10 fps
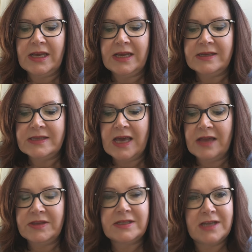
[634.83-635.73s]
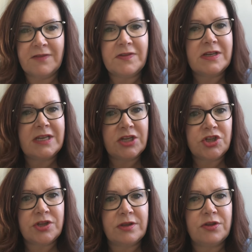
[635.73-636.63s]
is that the
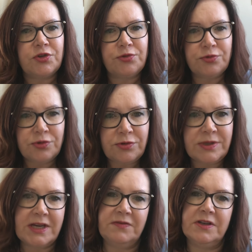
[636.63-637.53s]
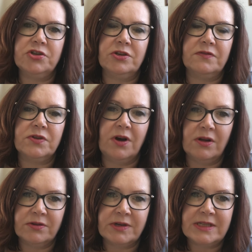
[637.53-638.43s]
definition, the true definition of
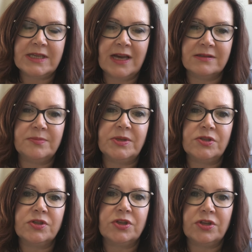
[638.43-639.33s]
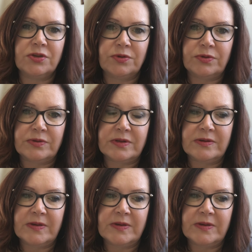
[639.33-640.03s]
tolerance, has been skewed